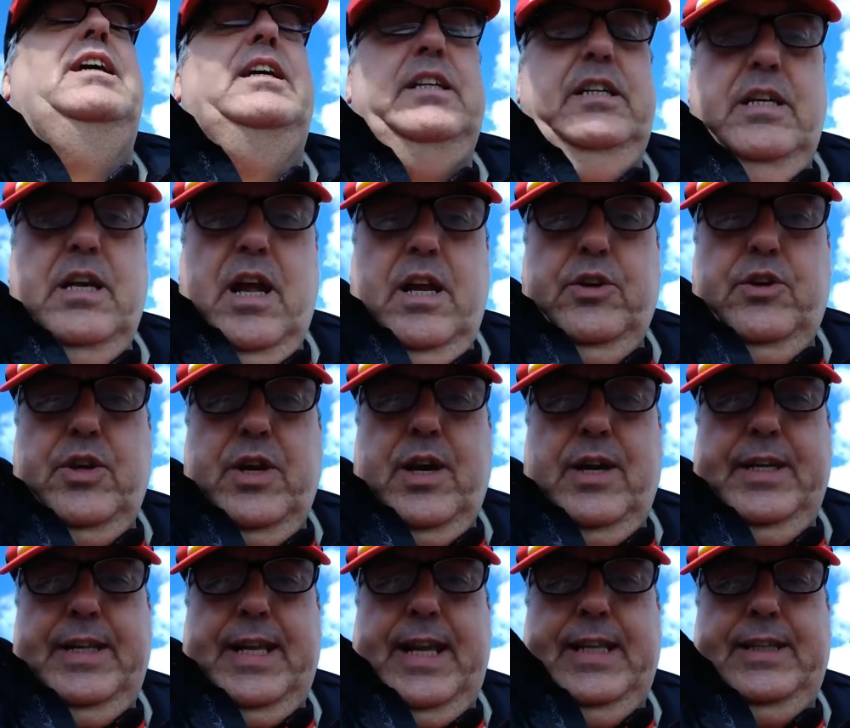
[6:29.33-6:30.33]
Not a good
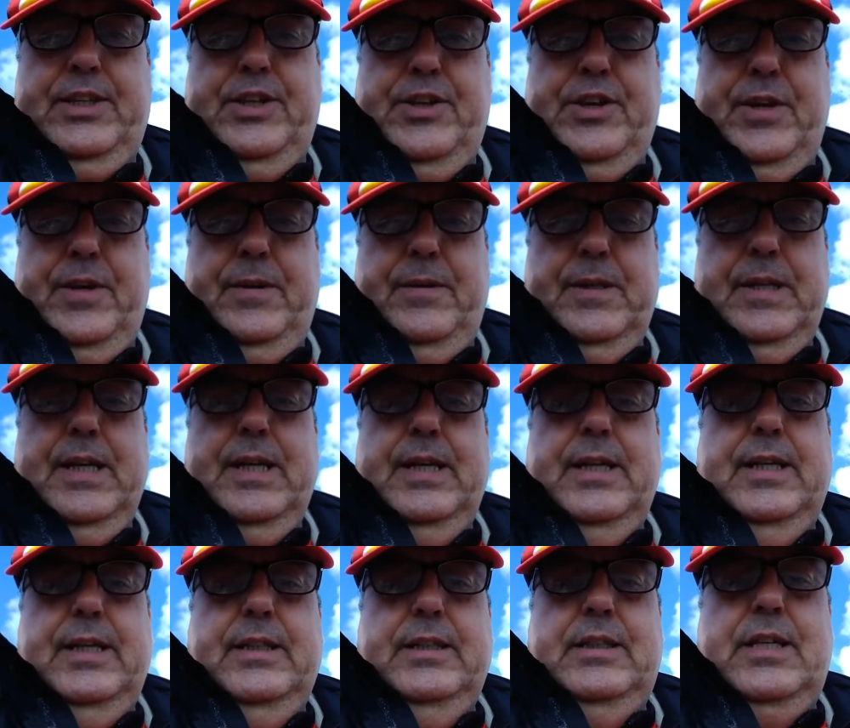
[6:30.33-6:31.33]
idea to do.
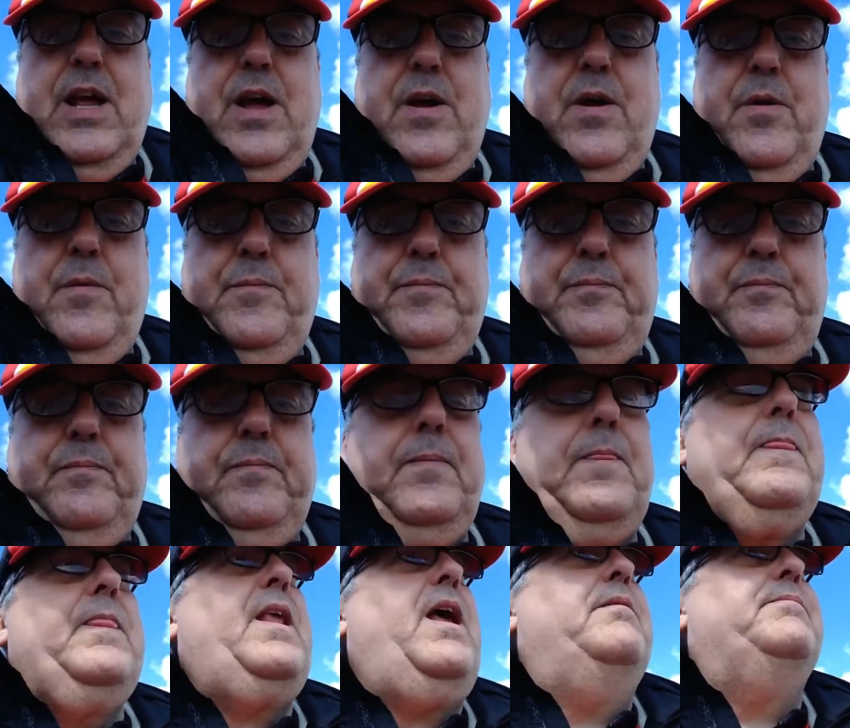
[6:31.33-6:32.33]
So
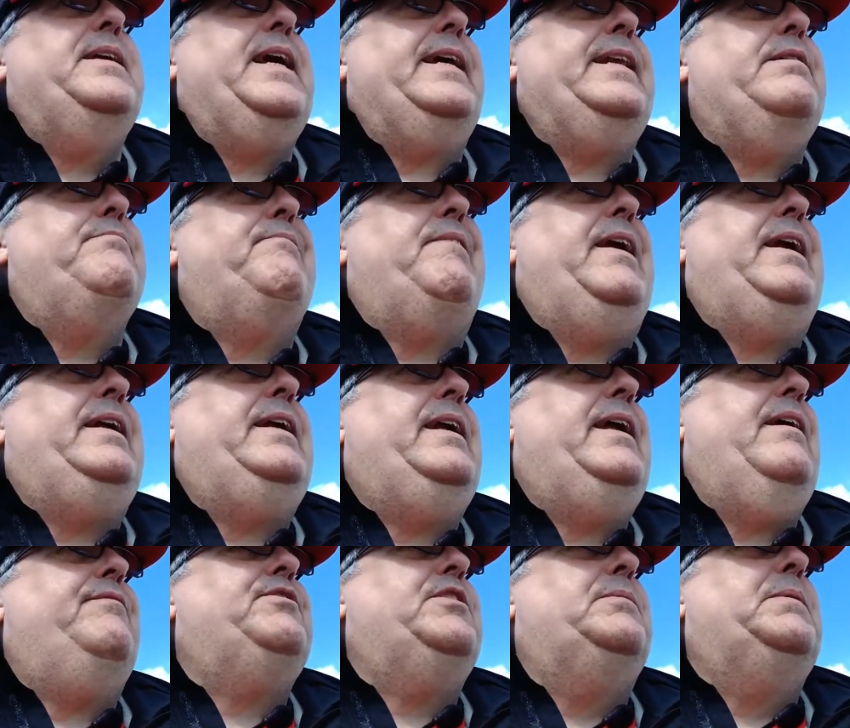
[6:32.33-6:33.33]
I'm taking a break,
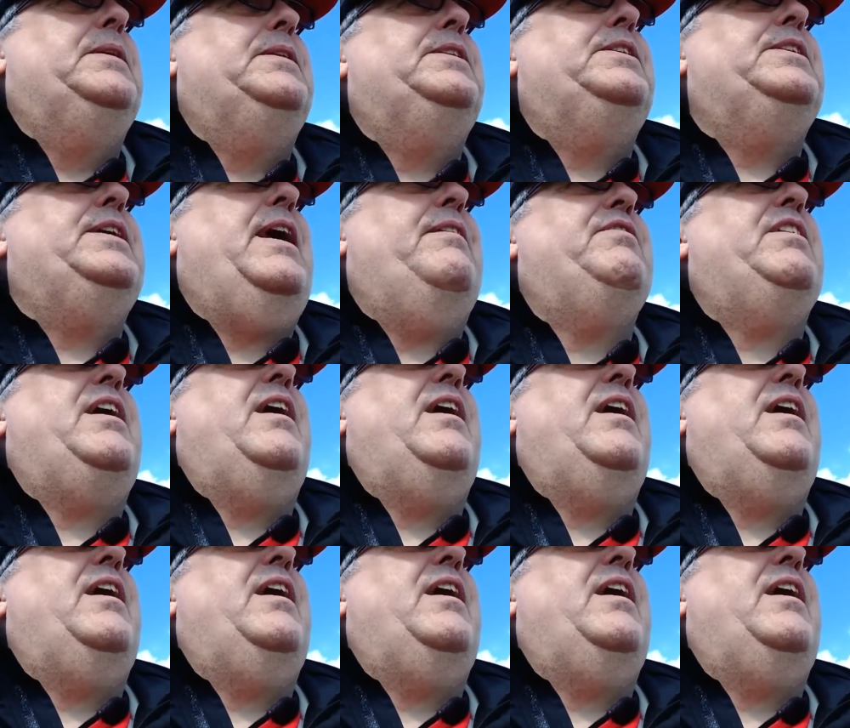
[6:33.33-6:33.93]
have some lunch, have a